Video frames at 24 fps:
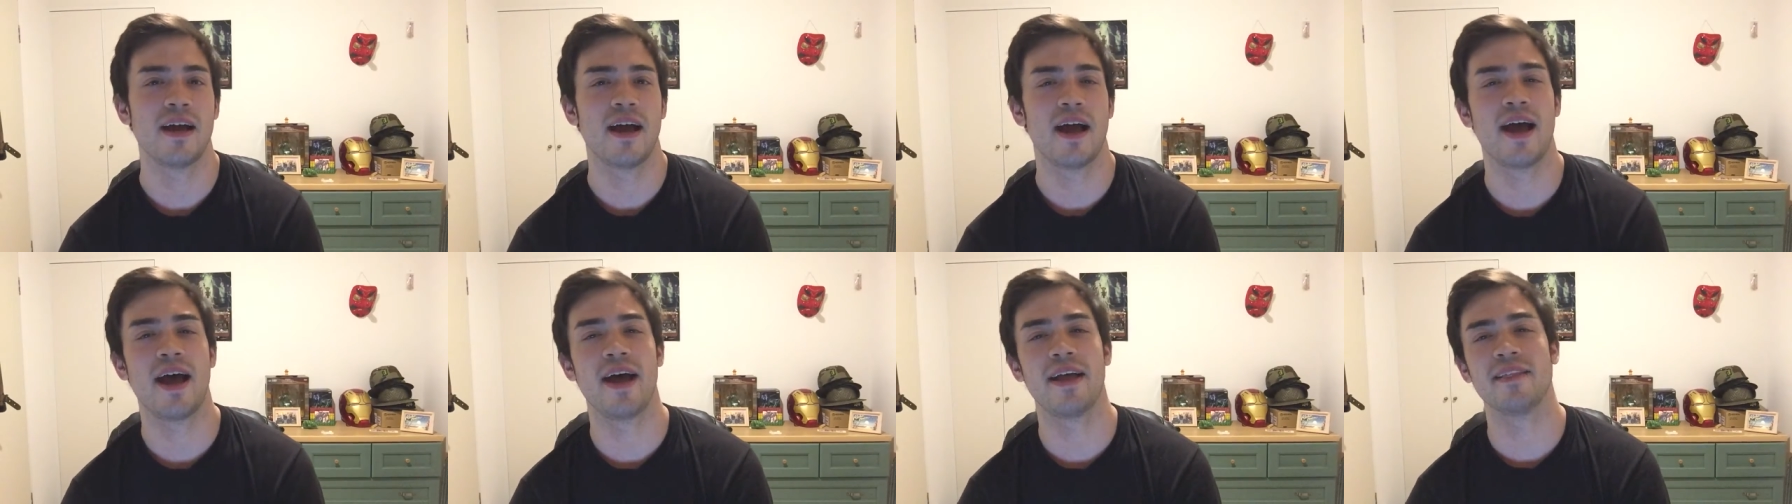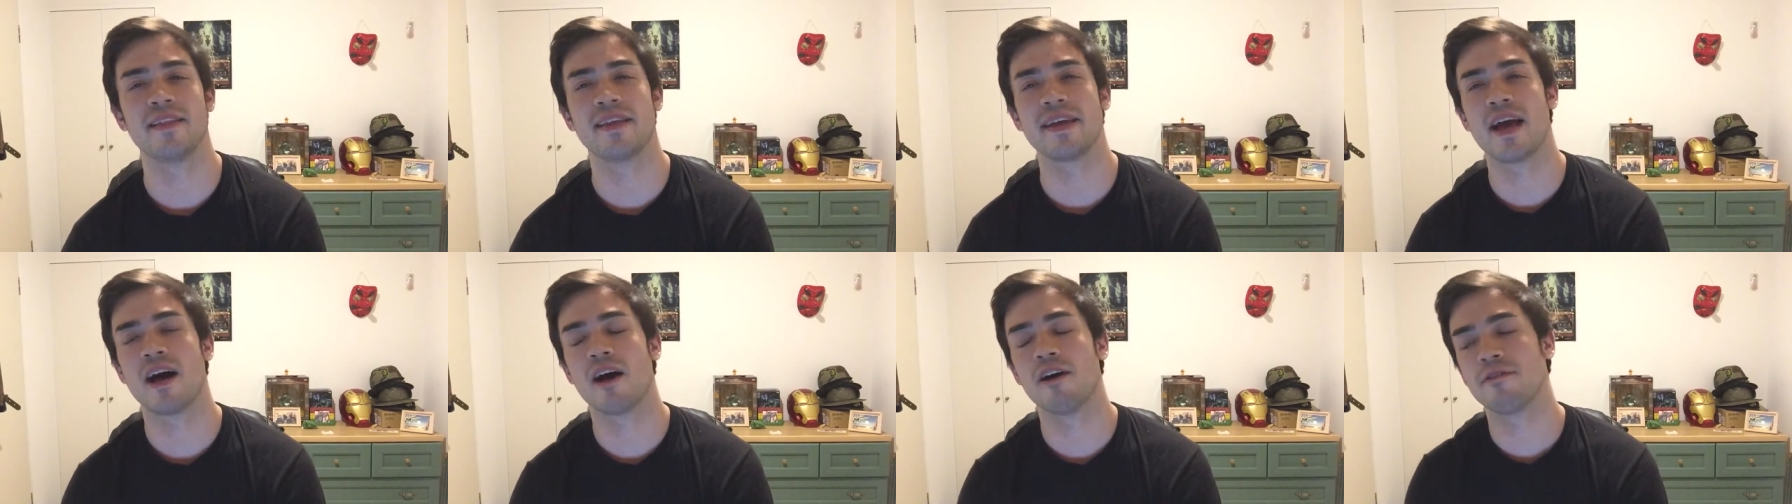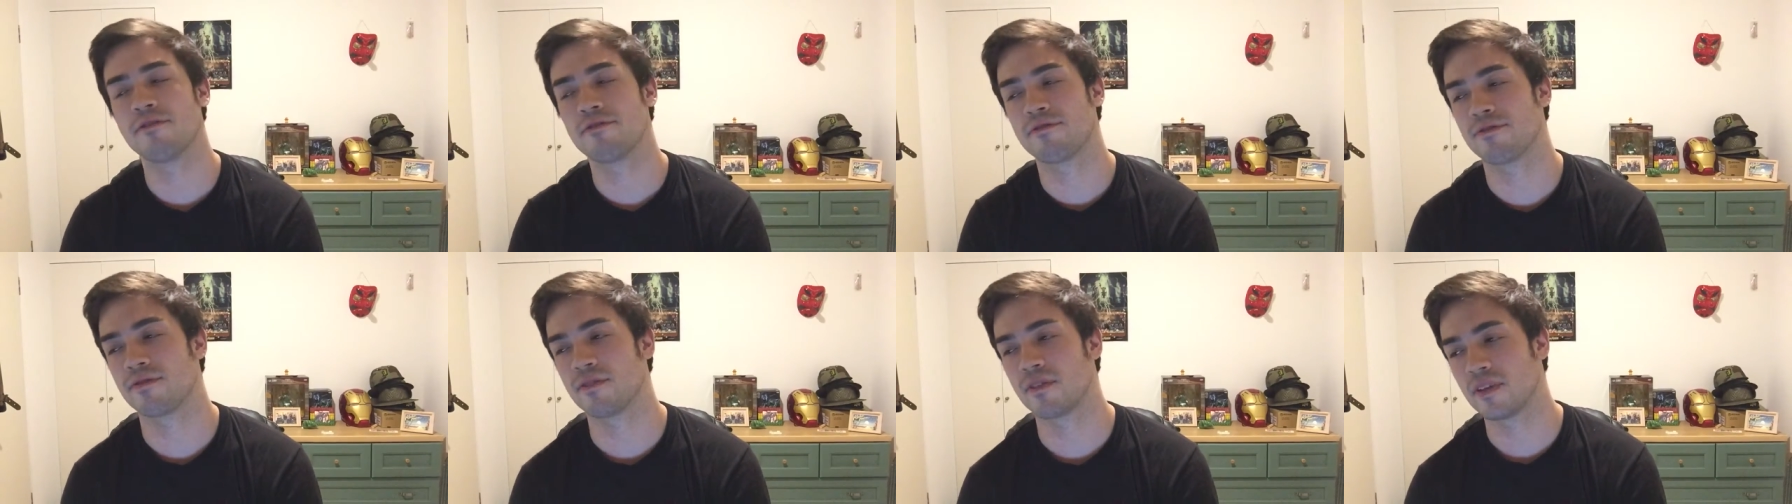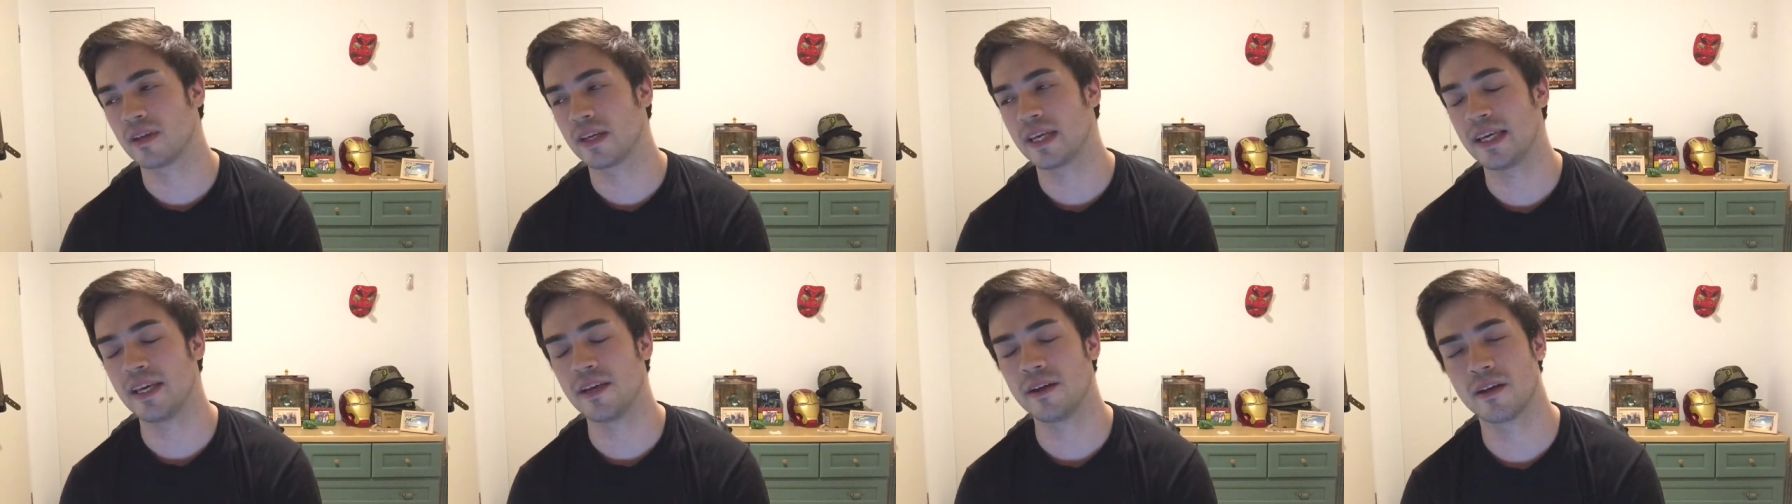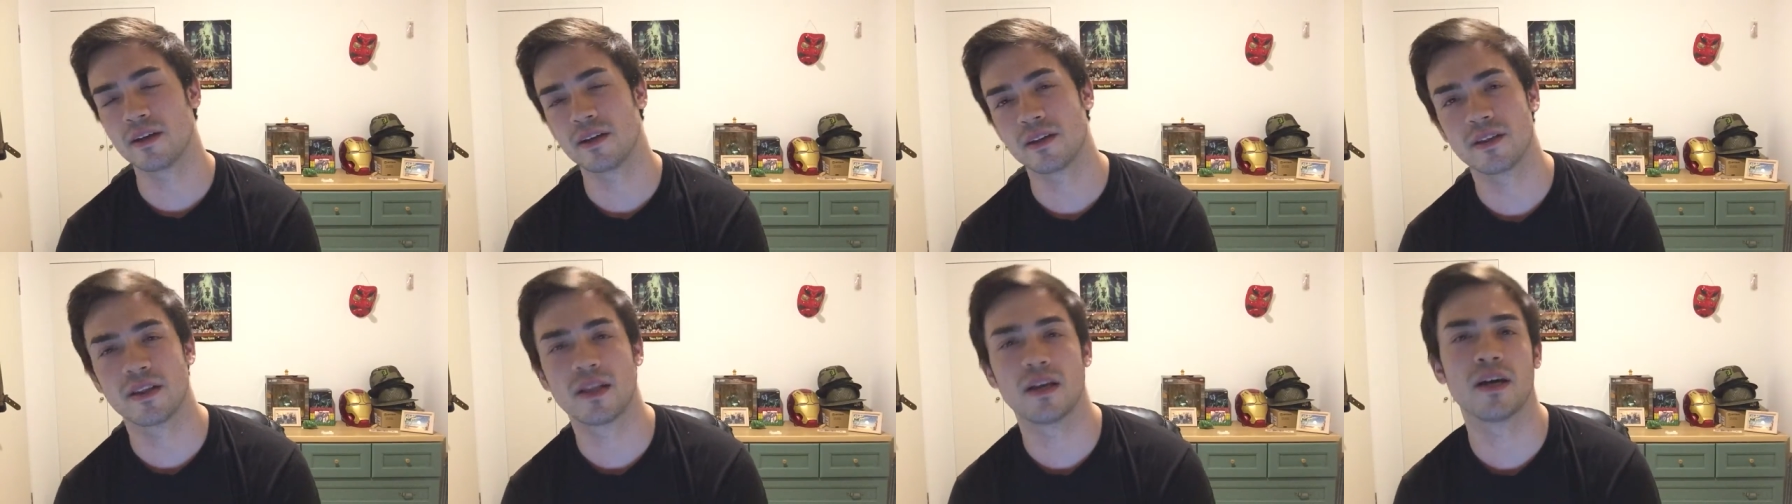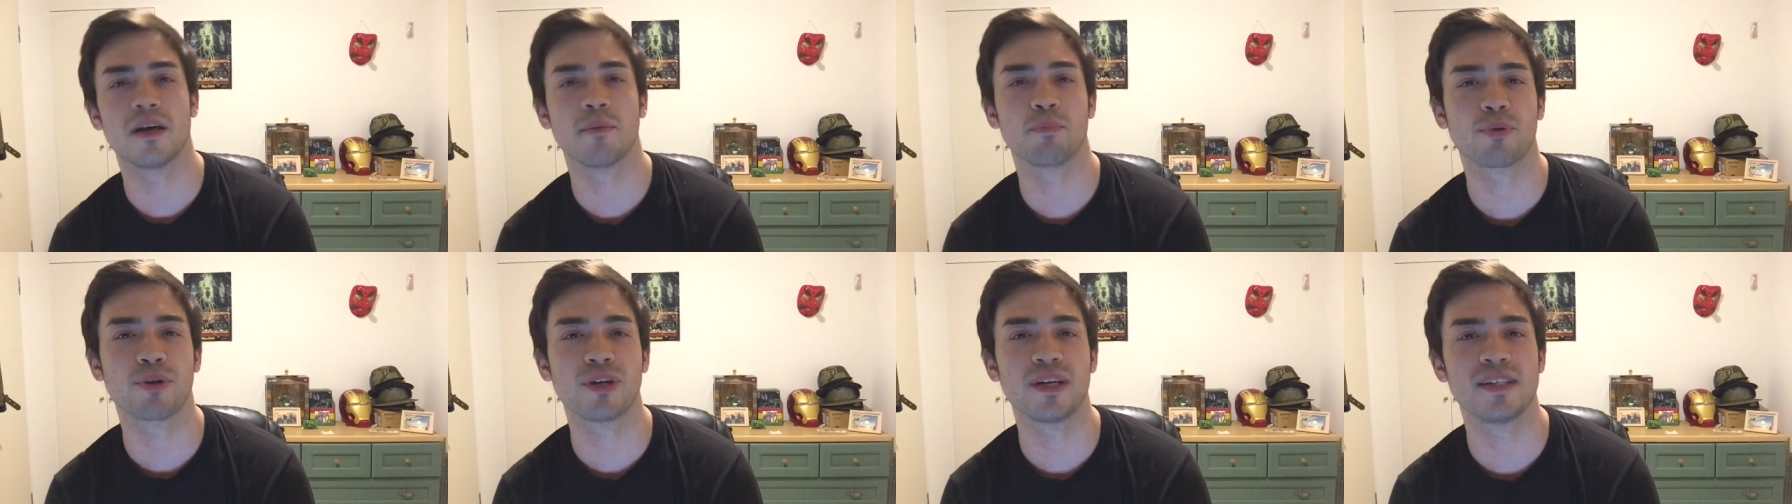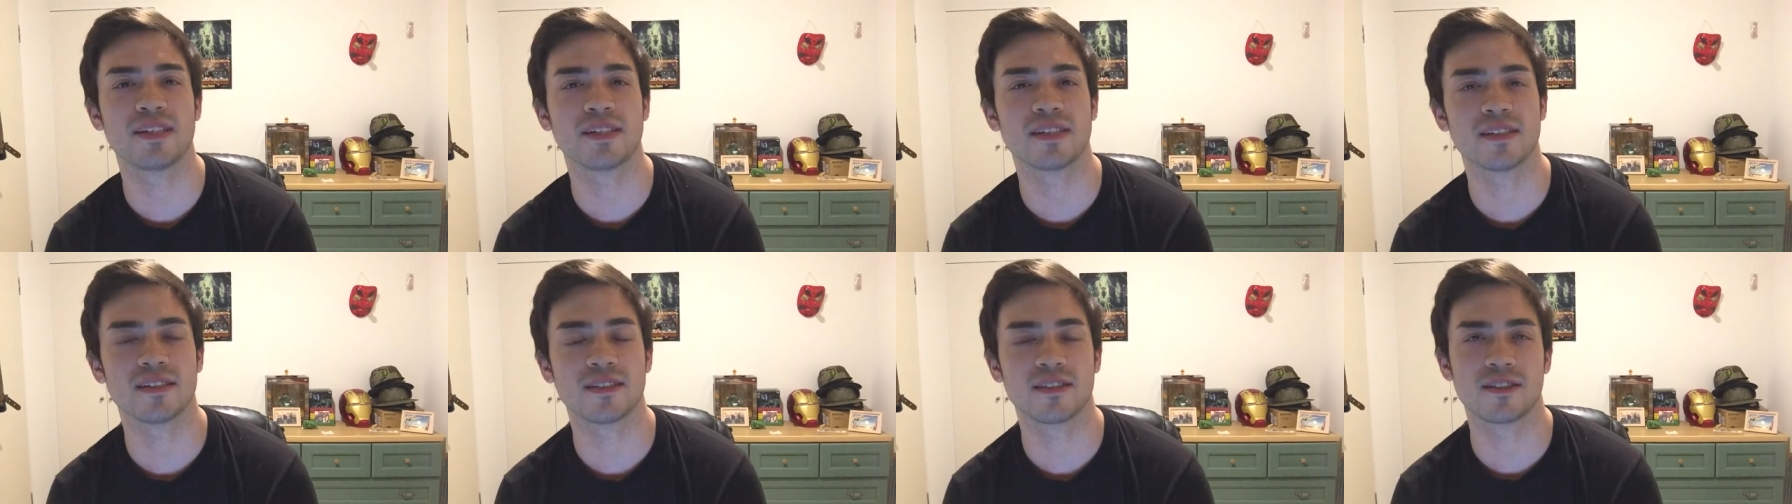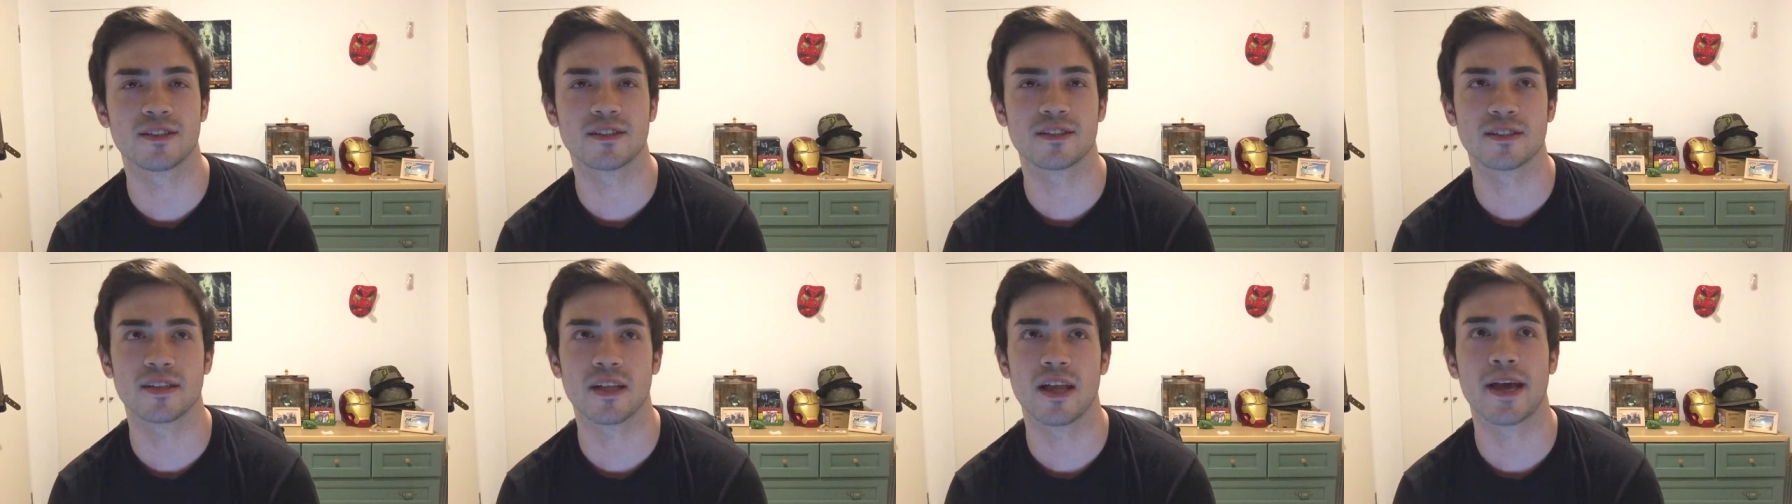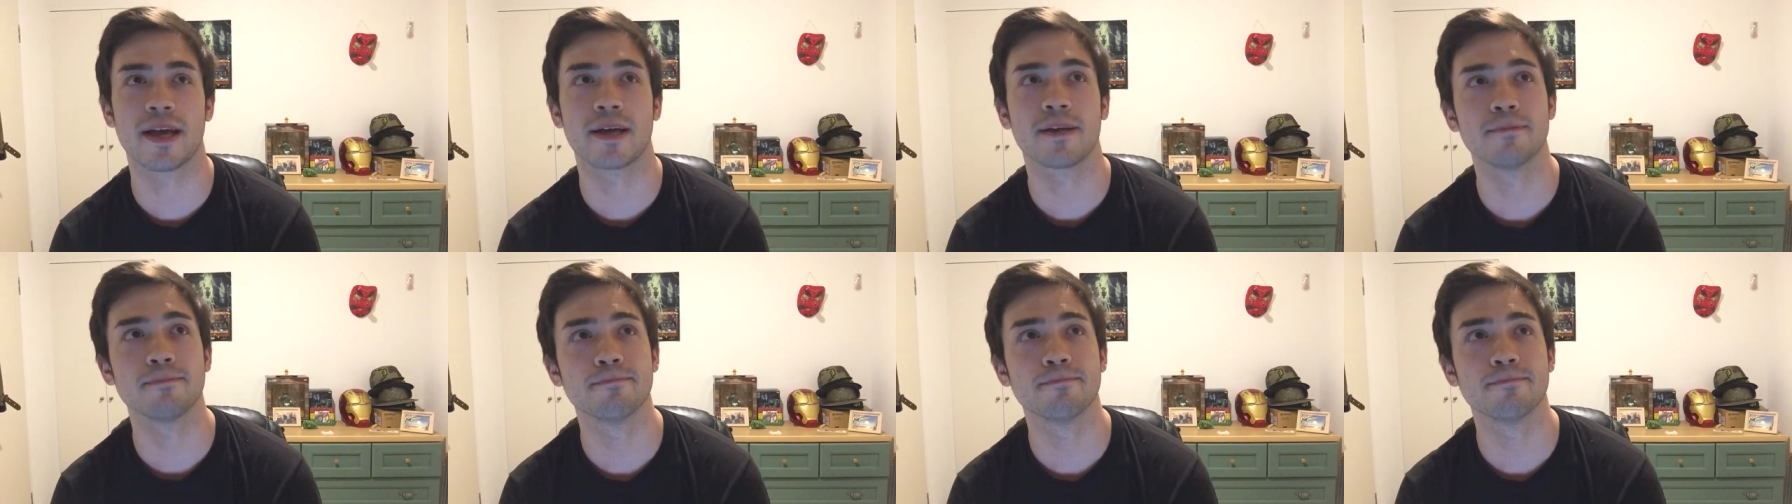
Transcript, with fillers: And the elf, he, the priest is just like,